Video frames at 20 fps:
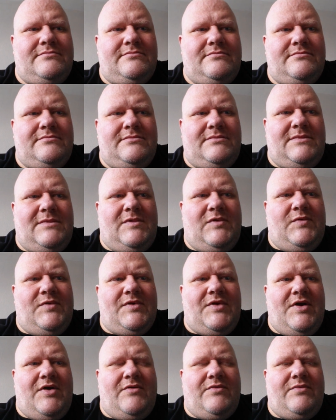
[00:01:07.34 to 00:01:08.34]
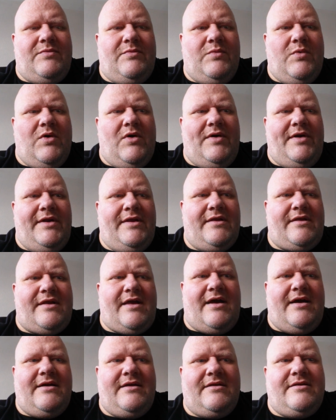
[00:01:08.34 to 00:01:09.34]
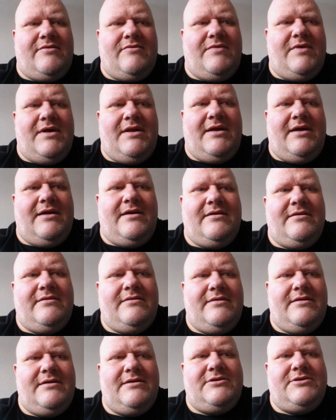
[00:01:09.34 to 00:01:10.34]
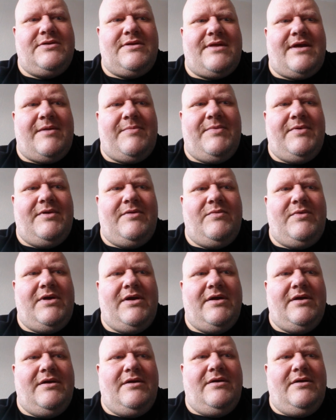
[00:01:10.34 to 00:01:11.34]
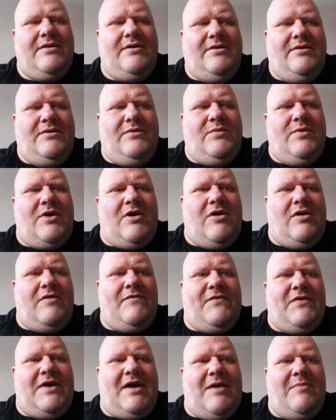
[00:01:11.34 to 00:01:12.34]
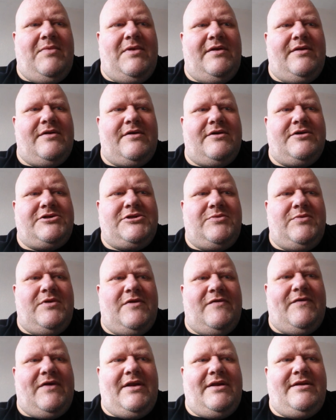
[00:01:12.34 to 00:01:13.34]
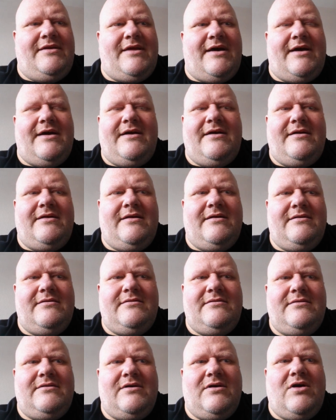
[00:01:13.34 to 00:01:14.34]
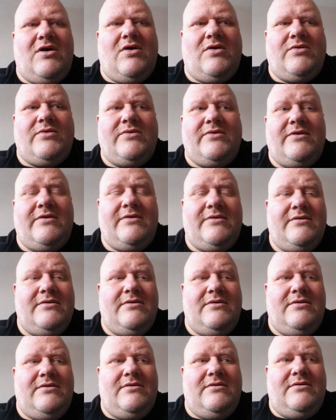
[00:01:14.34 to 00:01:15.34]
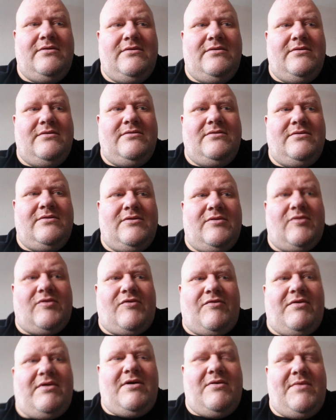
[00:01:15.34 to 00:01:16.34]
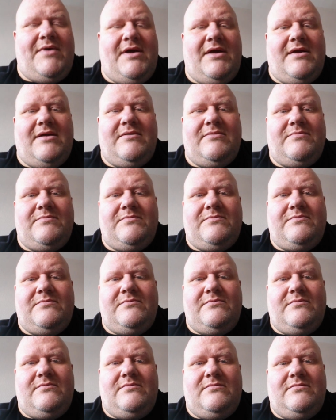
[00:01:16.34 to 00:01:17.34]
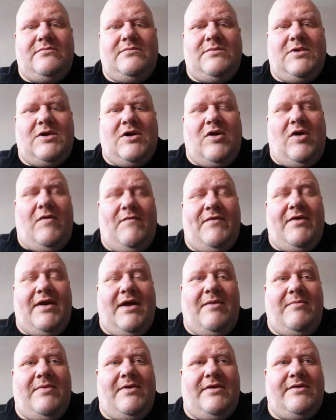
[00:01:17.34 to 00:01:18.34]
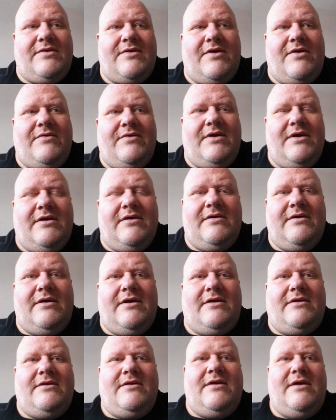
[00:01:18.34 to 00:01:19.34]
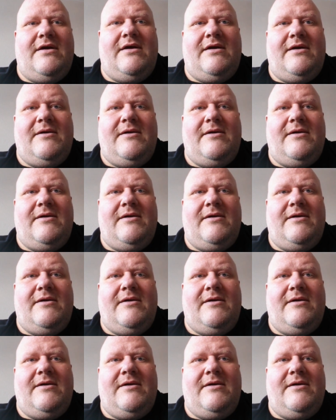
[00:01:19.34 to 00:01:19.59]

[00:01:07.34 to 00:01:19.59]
there was no warning signs really. It just happened. We called for an ambulance because she was feeling tired and cold. So straight away, you call for an ambulance, don't you? And the